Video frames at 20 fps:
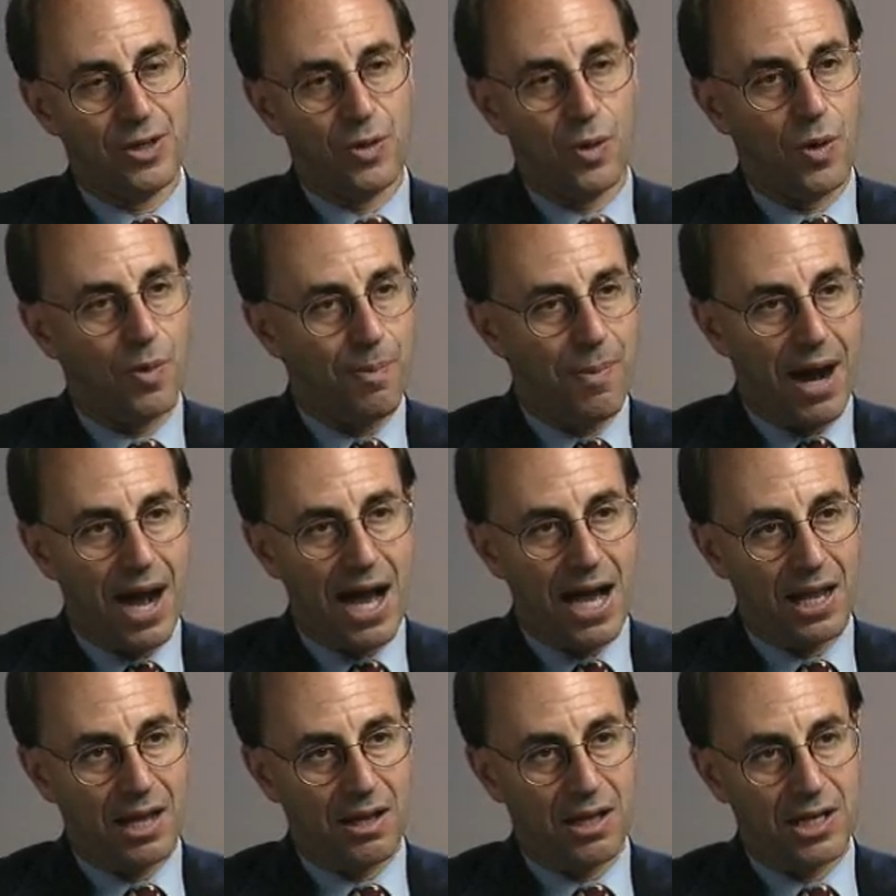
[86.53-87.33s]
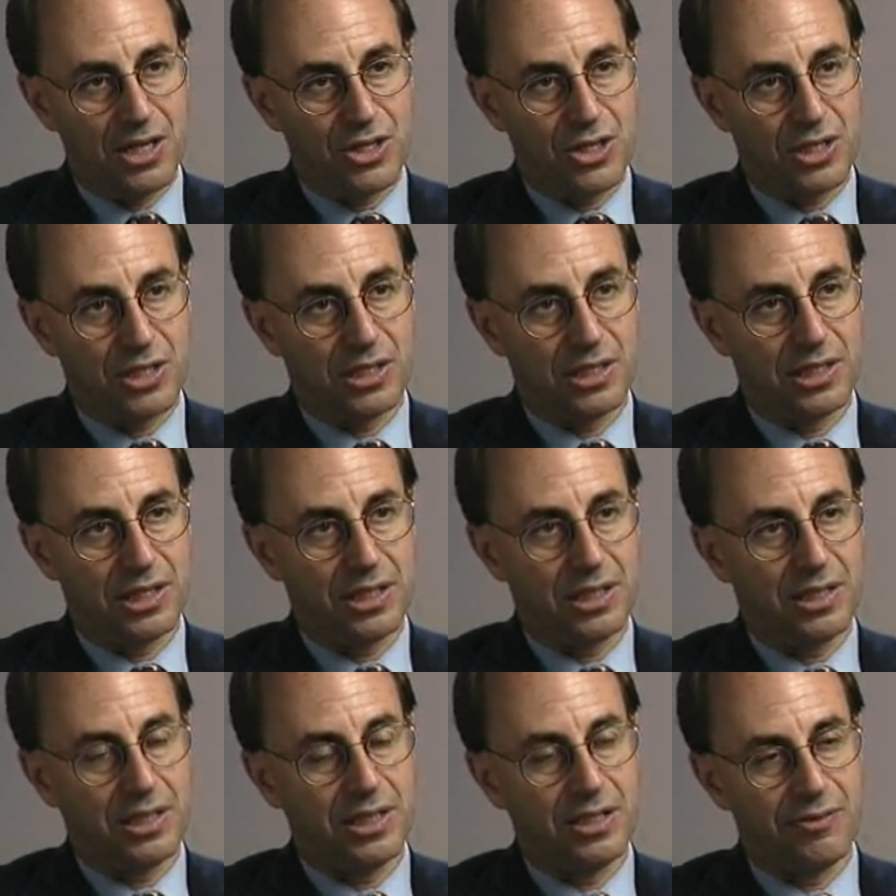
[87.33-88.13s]
or
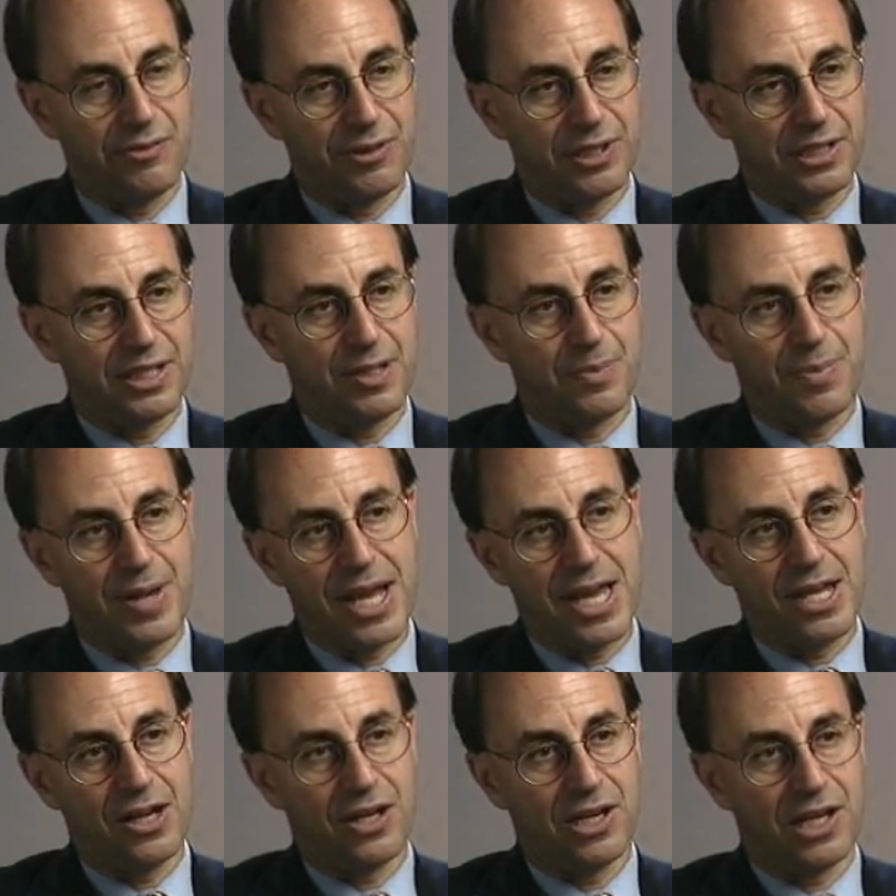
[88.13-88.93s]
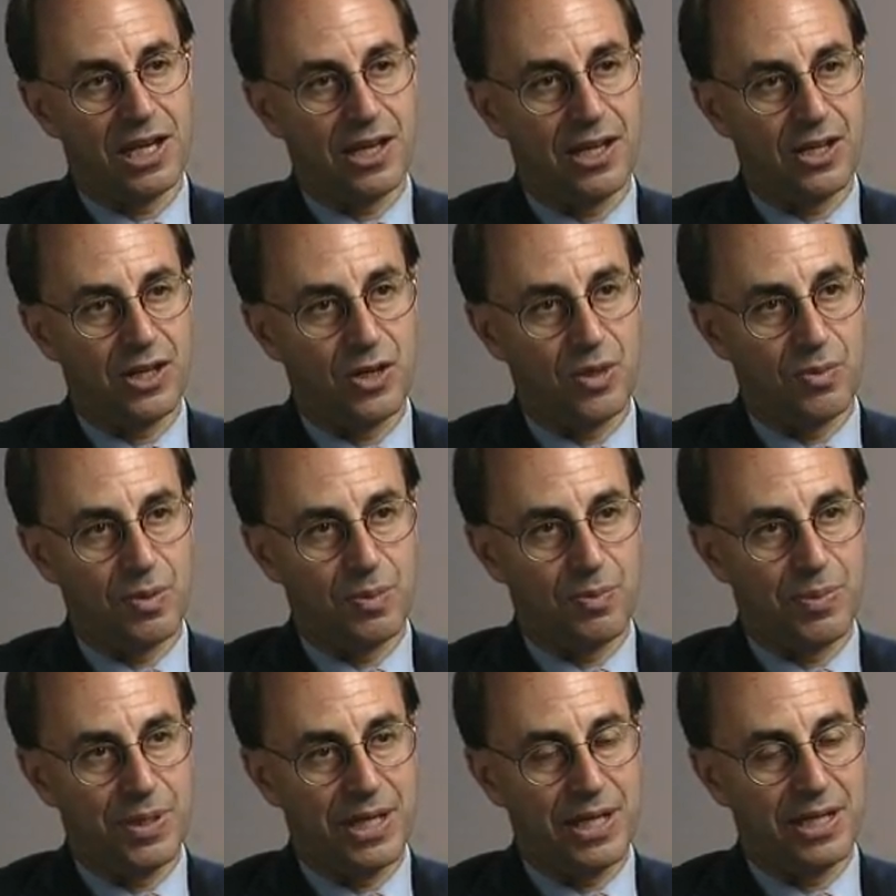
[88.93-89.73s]
biologically, inflicting pain on another
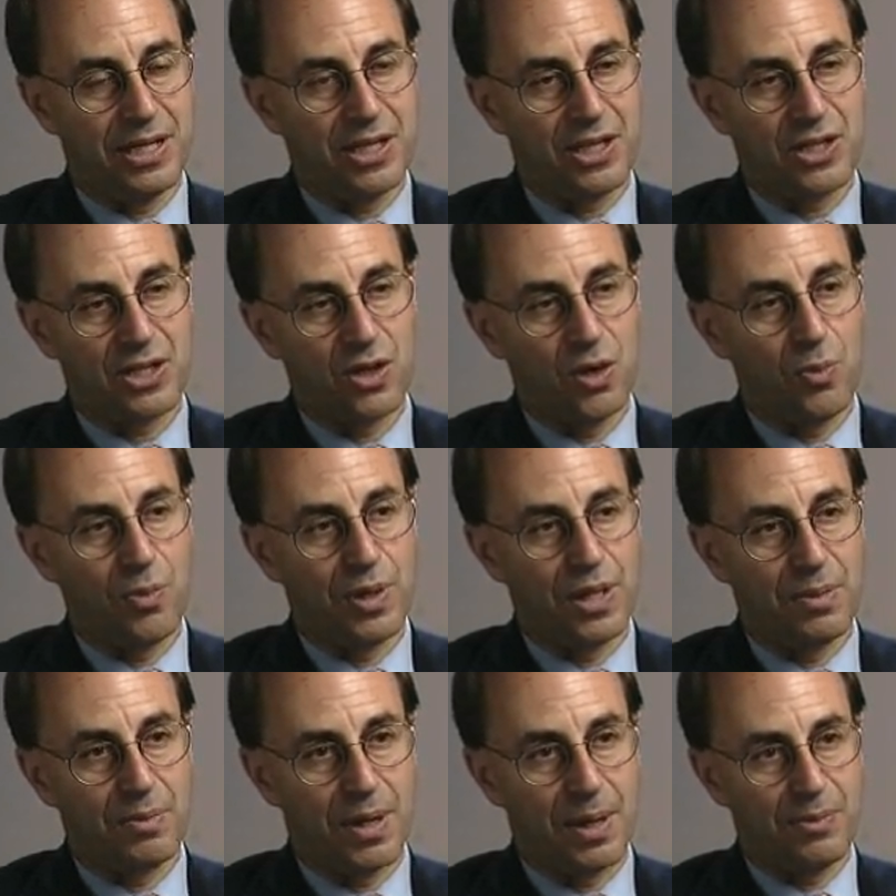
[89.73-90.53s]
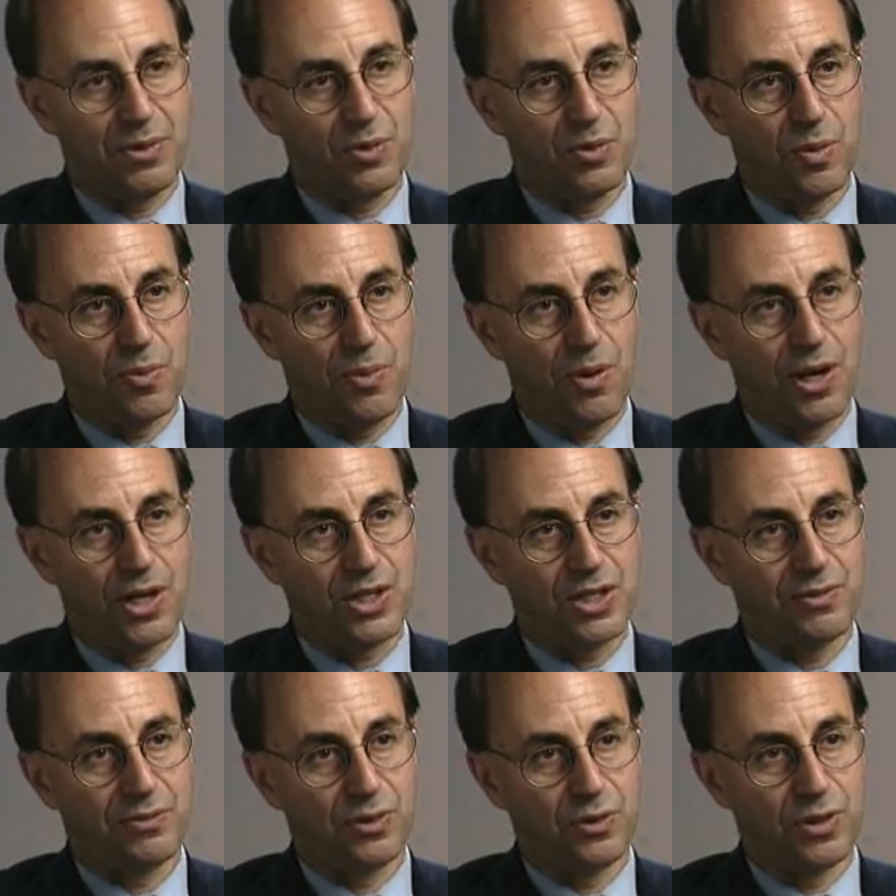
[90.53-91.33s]
human being doesn't open them up to a
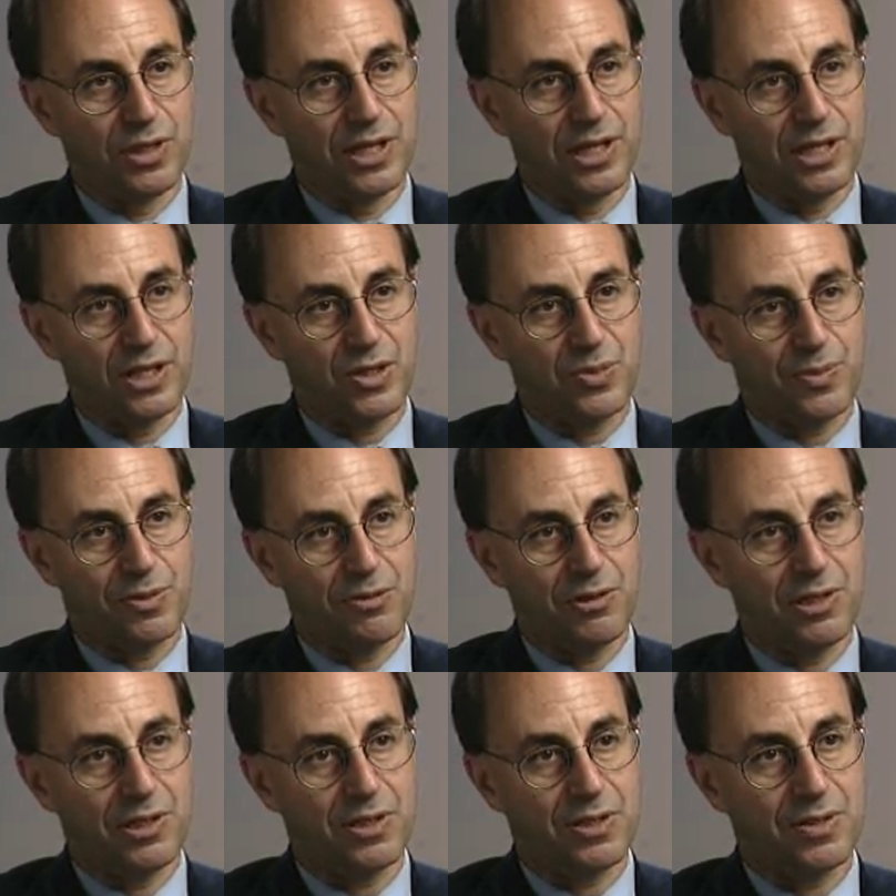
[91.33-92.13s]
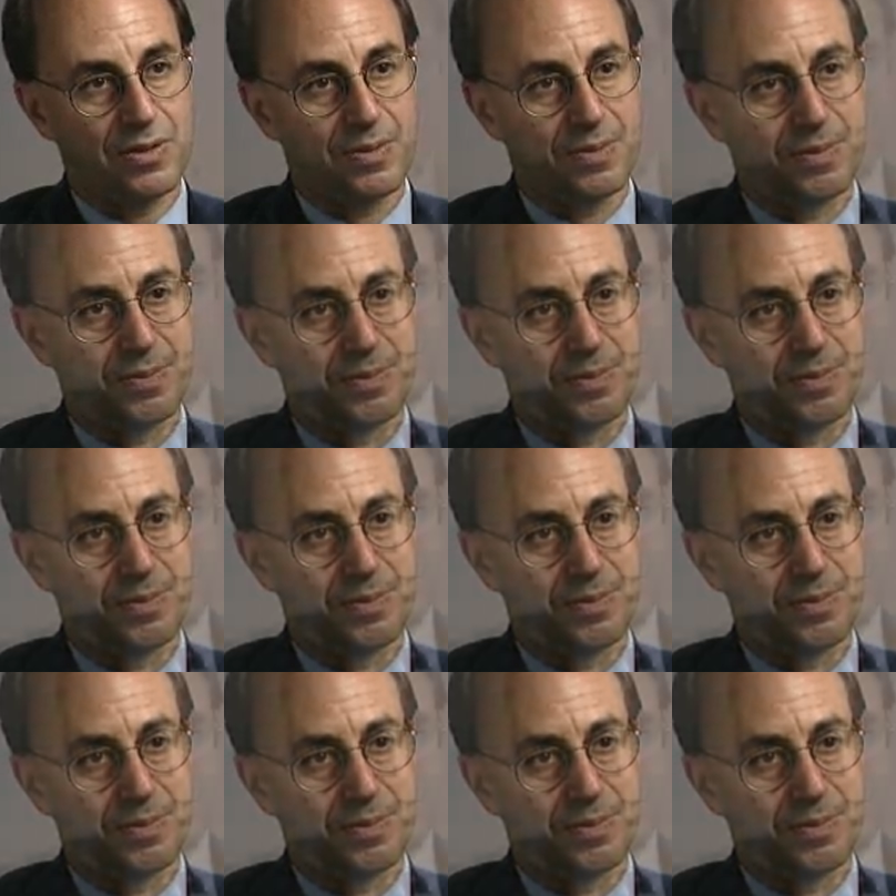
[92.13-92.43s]
positive learning experience.